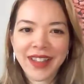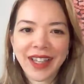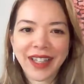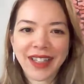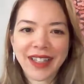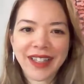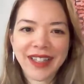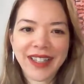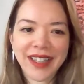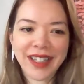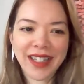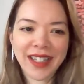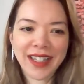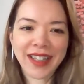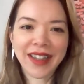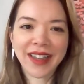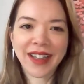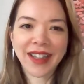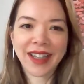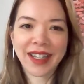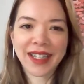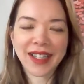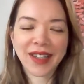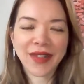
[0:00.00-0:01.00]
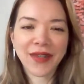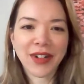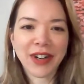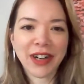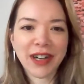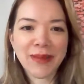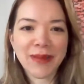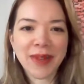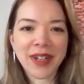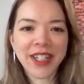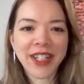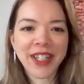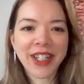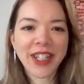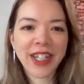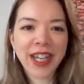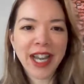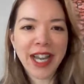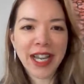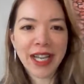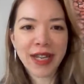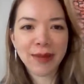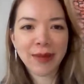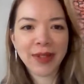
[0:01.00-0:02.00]
Thanks very
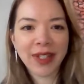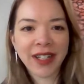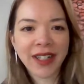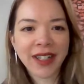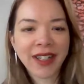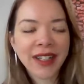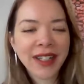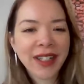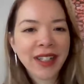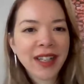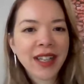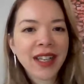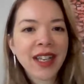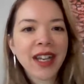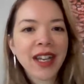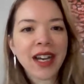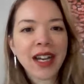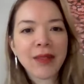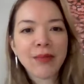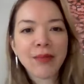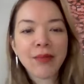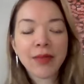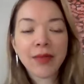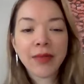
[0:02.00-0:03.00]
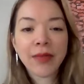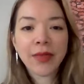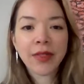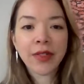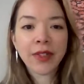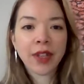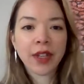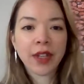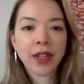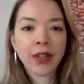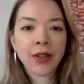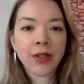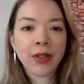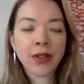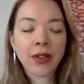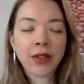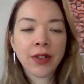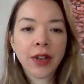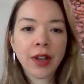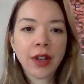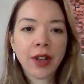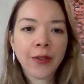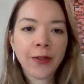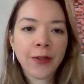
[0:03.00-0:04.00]
much, Eamonn. So
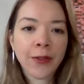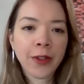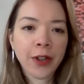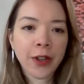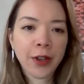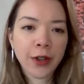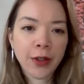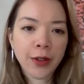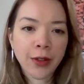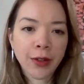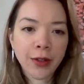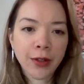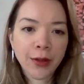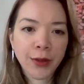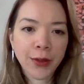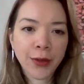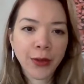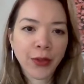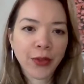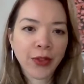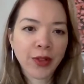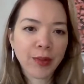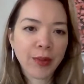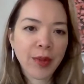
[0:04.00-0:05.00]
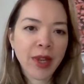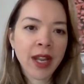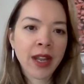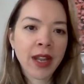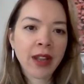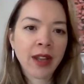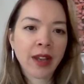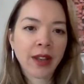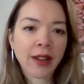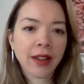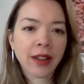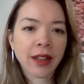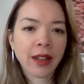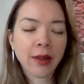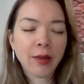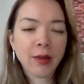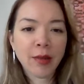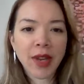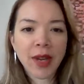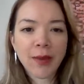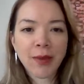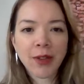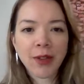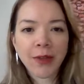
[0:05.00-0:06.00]
a few thoughts from me. I think
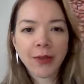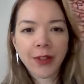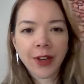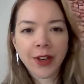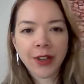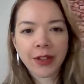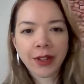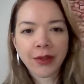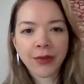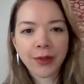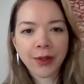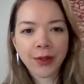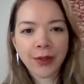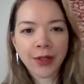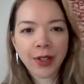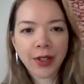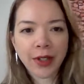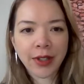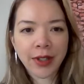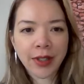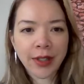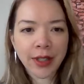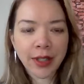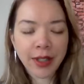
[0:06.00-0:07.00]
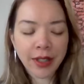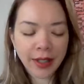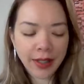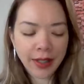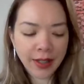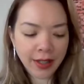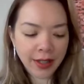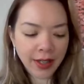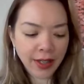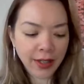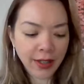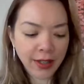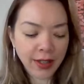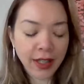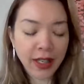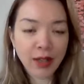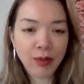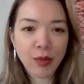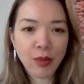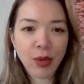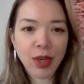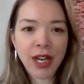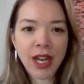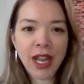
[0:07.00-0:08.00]
maybe first of all, just
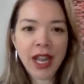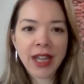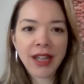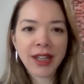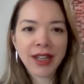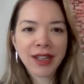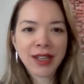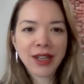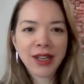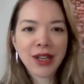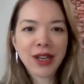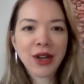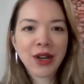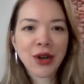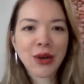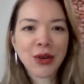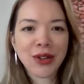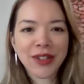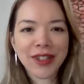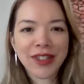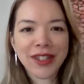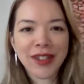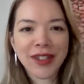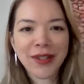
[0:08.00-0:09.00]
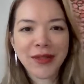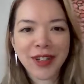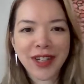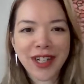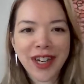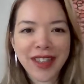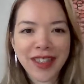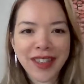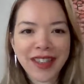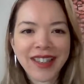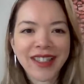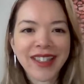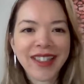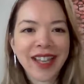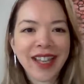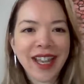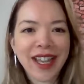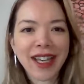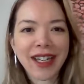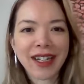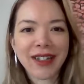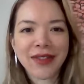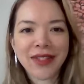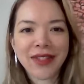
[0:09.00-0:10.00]
starting by quantifying the
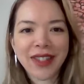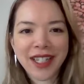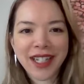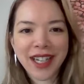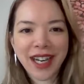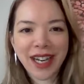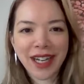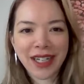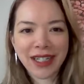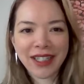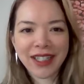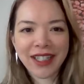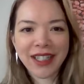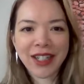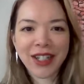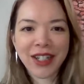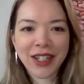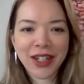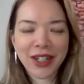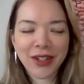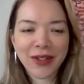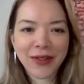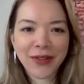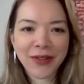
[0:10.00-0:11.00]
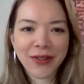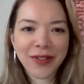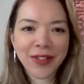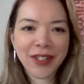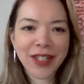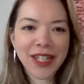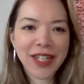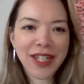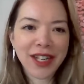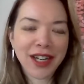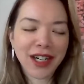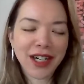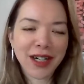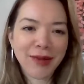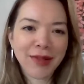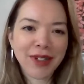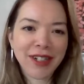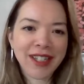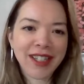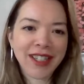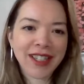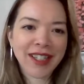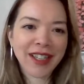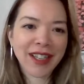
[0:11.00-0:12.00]
scale of the challenge of
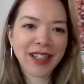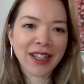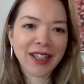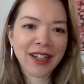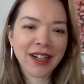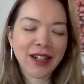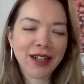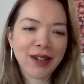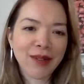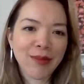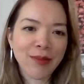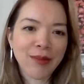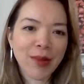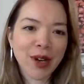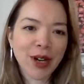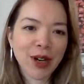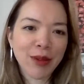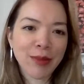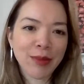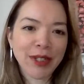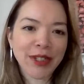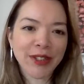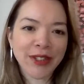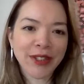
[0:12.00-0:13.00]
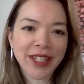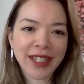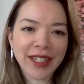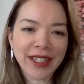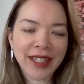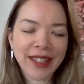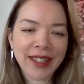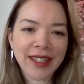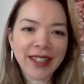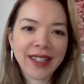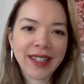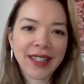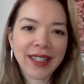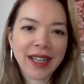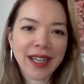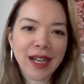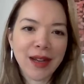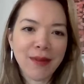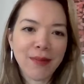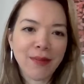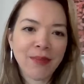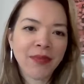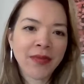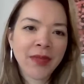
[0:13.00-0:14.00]
decarbonising our buildings.
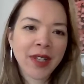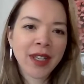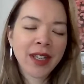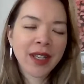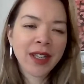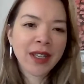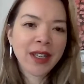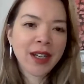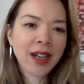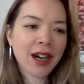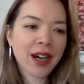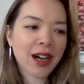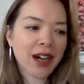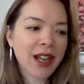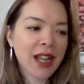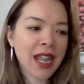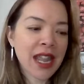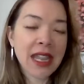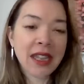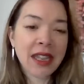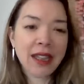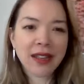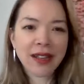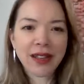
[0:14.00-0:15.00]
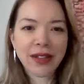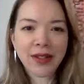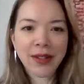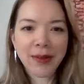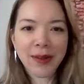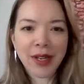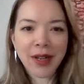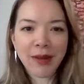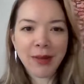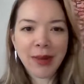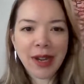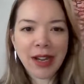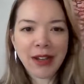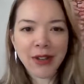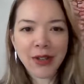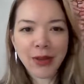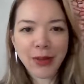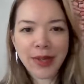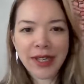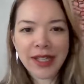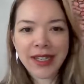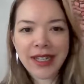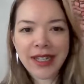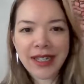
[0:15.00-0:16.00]
I have spent about
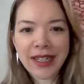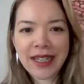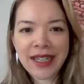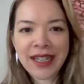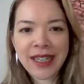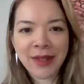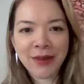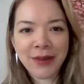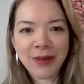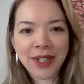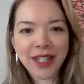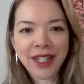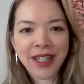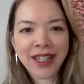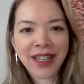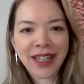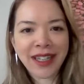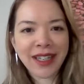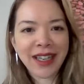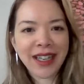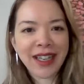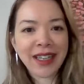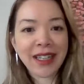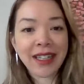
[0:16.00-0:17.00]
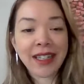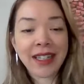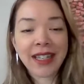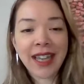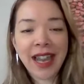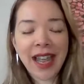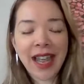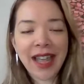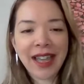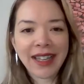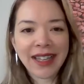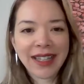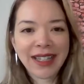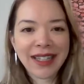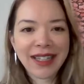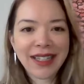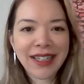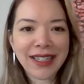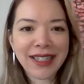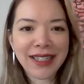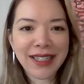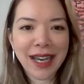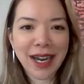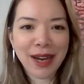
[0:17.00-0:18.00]
20 years working in tech
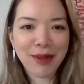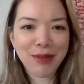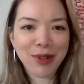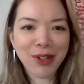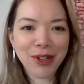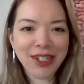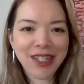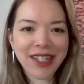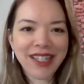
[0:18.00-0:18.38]
and tech